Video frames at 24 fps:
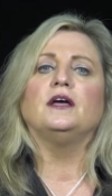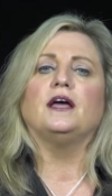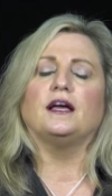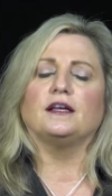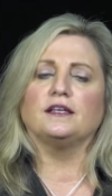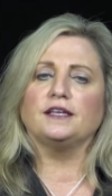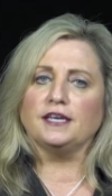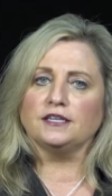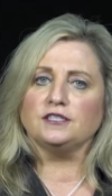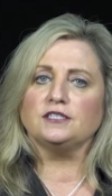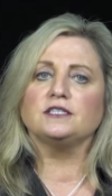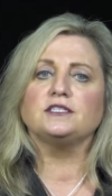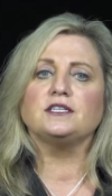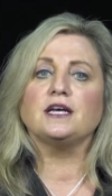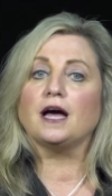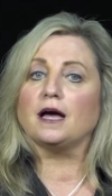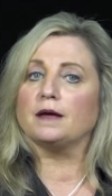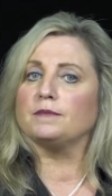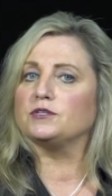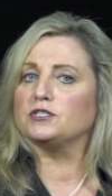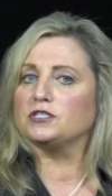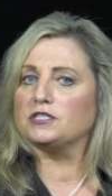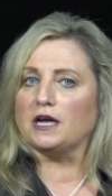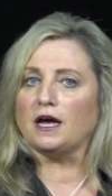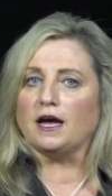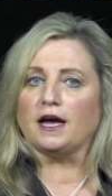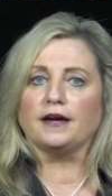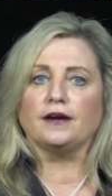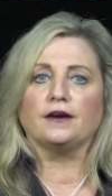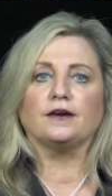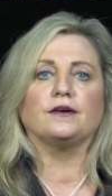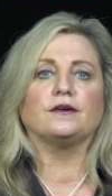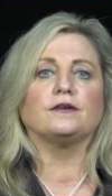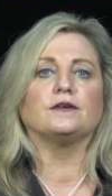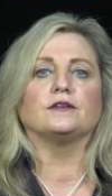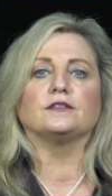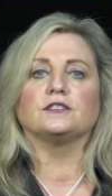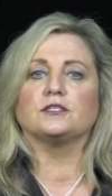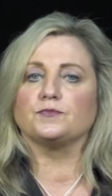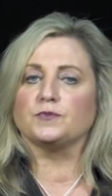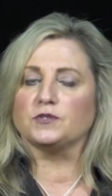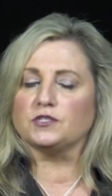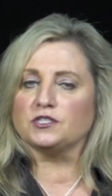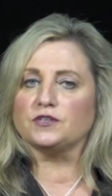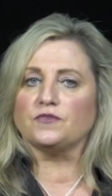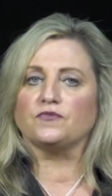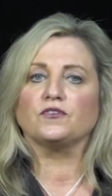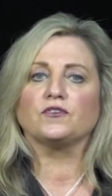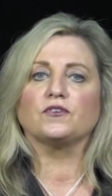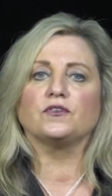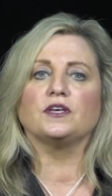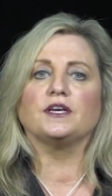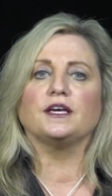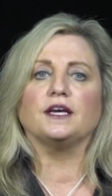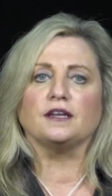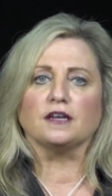and get to Tom Steyer specifically